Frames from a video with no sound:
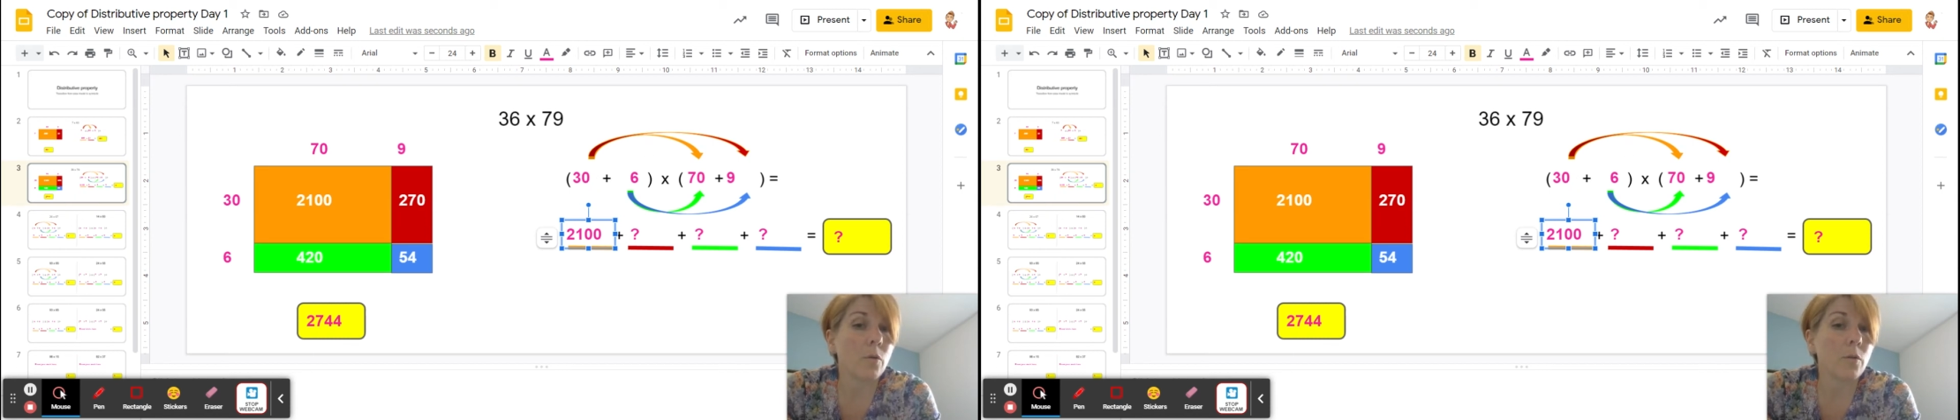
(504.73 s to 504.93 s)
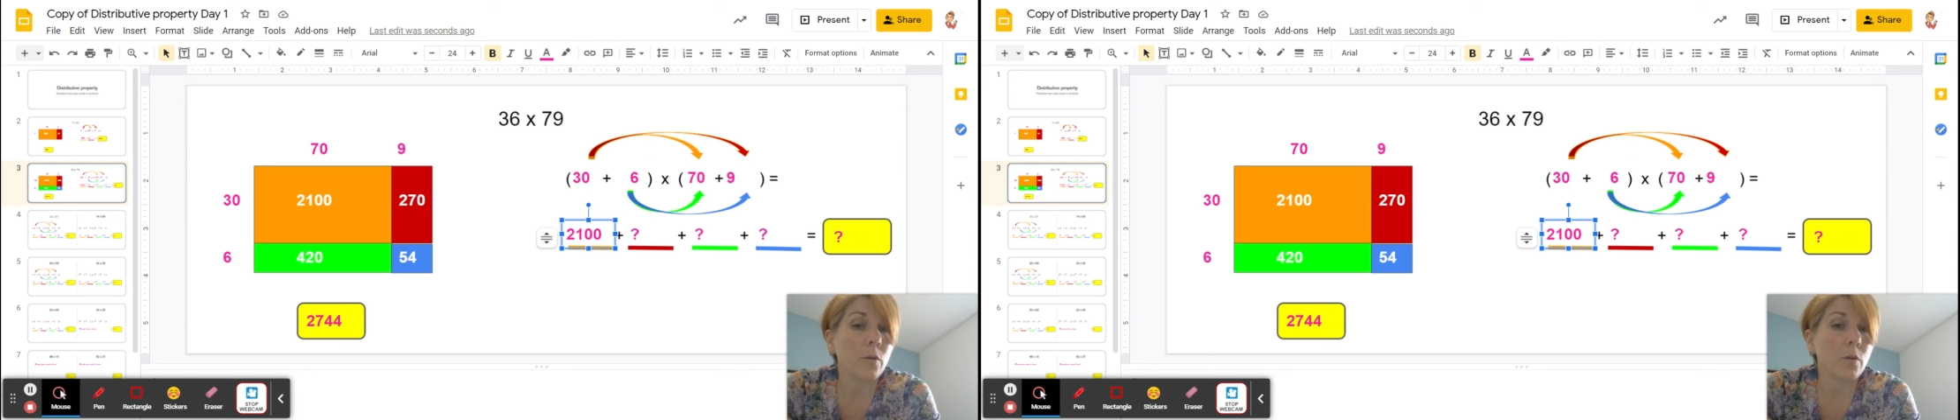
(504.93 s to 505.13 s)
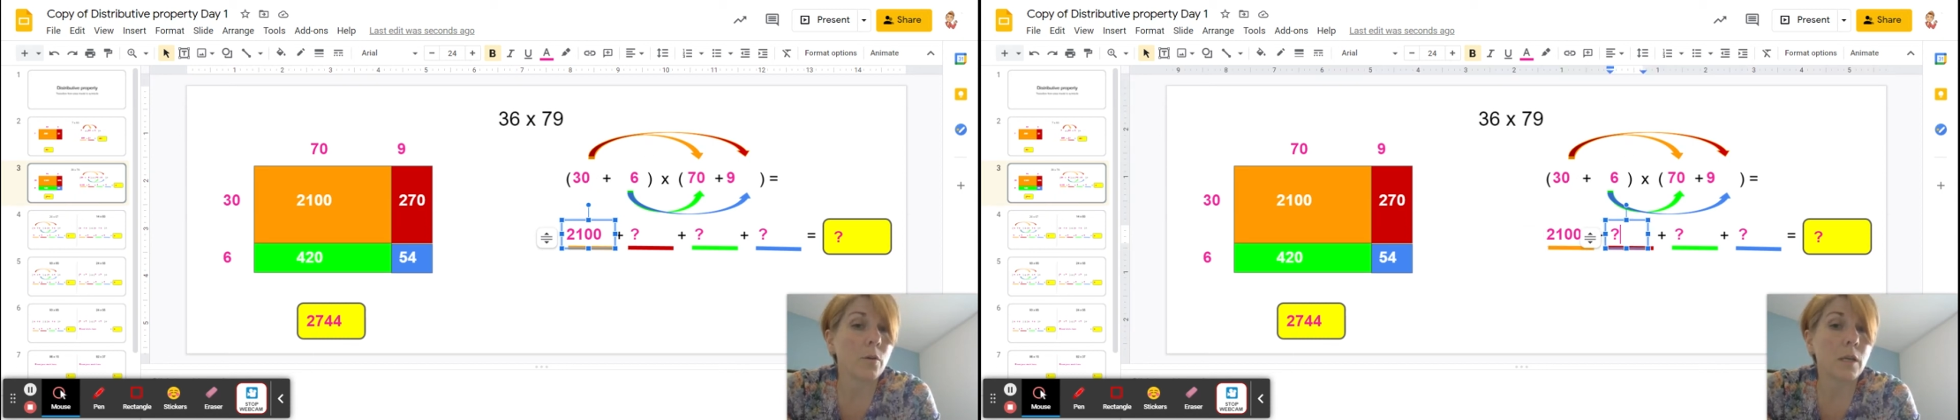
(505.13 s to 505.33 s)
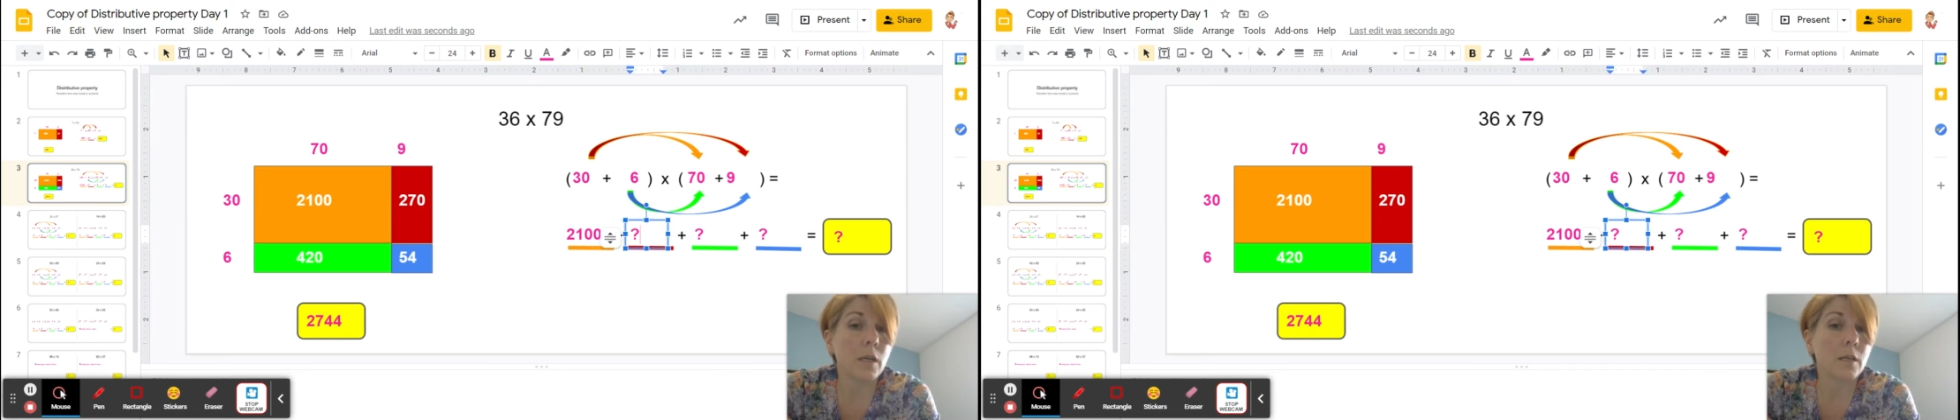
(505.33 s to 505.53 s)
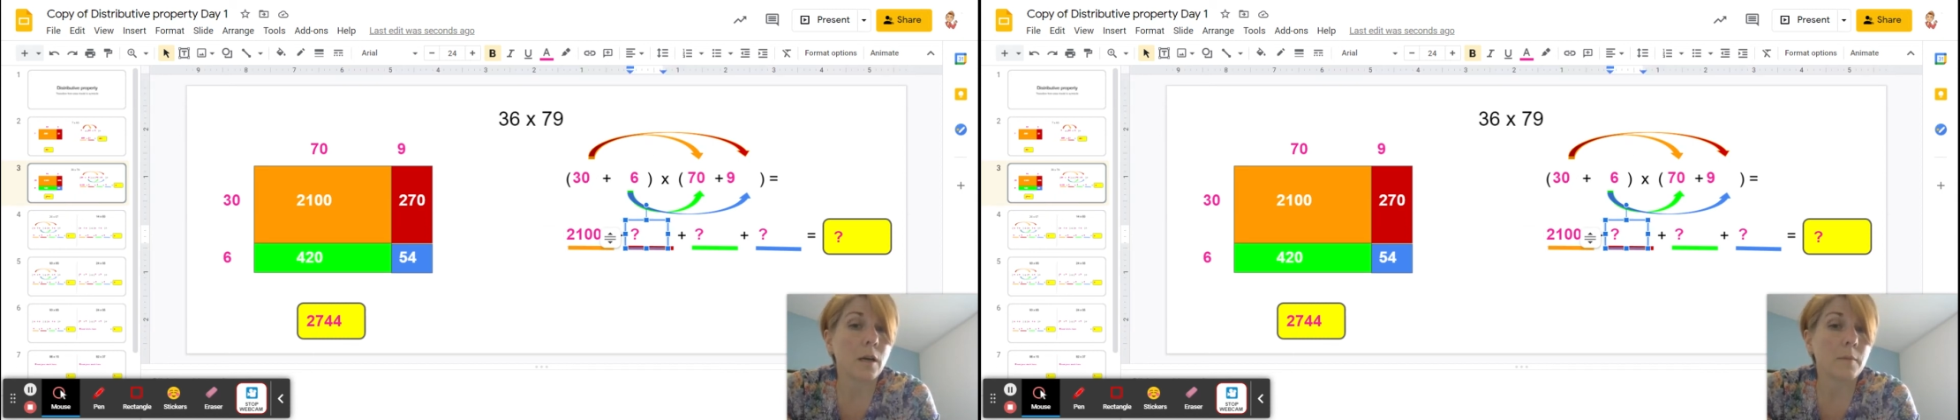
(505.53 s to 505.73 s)

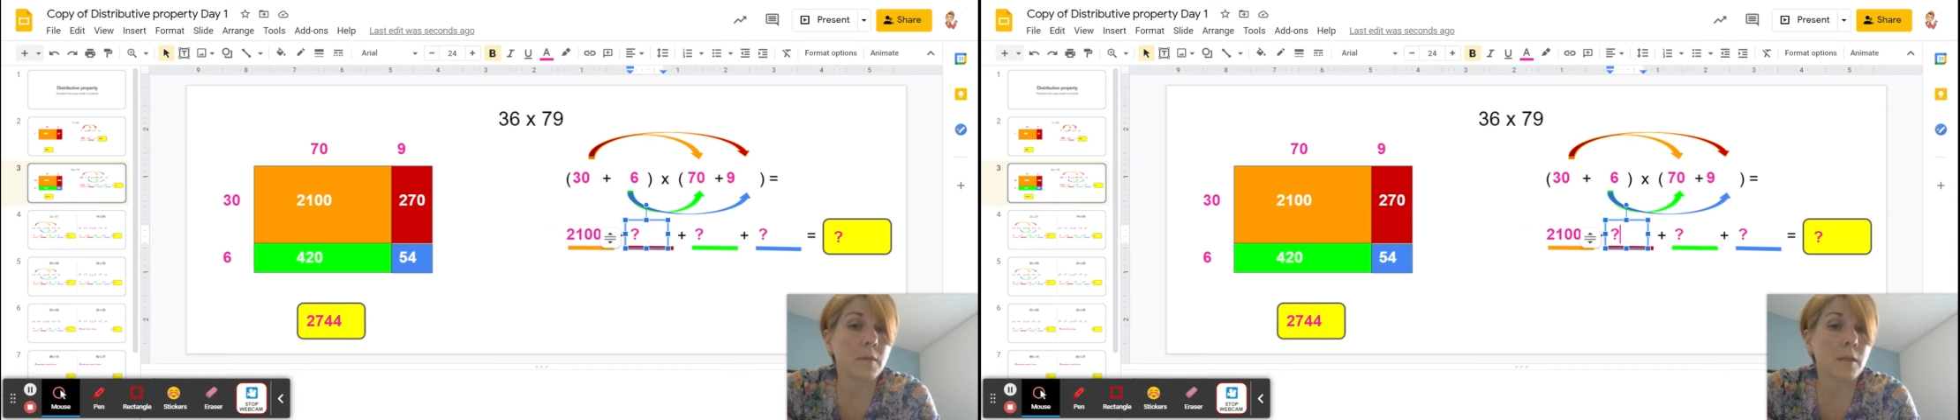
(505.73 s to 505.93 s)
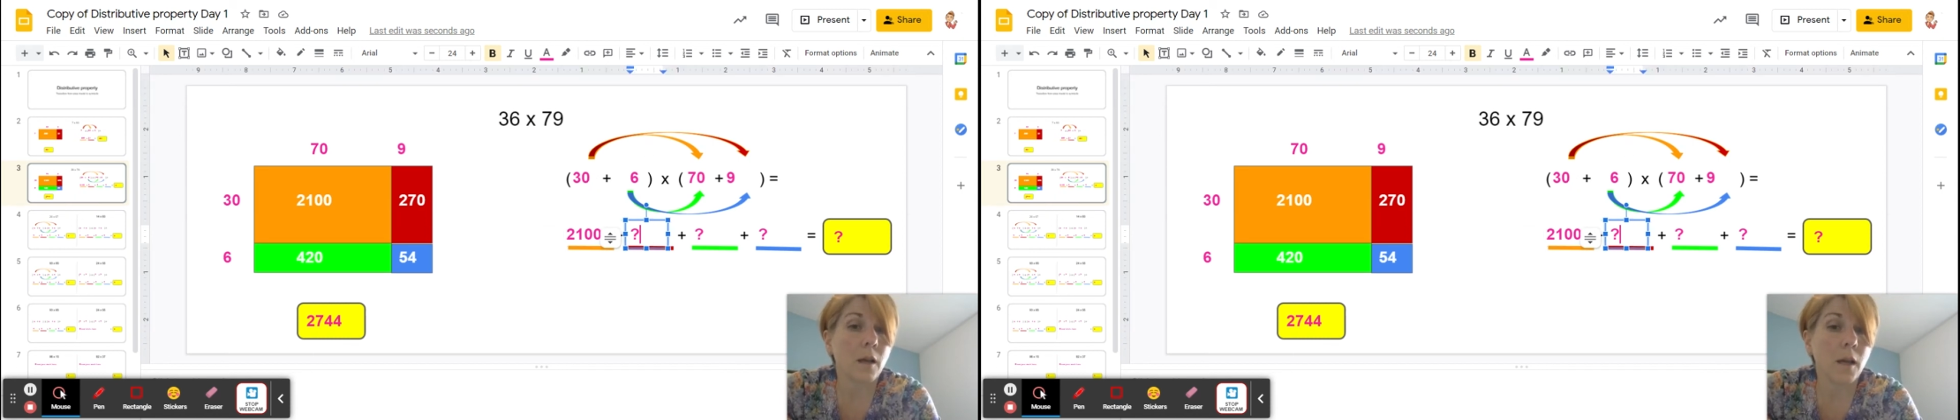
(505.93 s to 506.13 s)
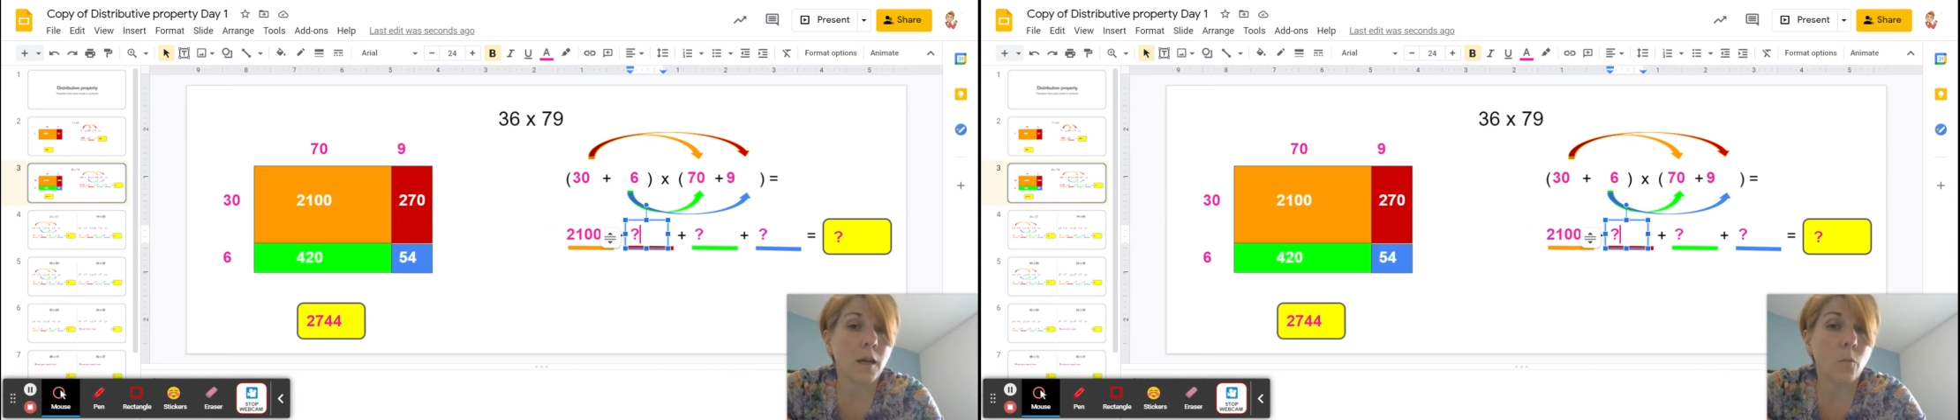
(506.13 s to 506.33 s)
30 times 9.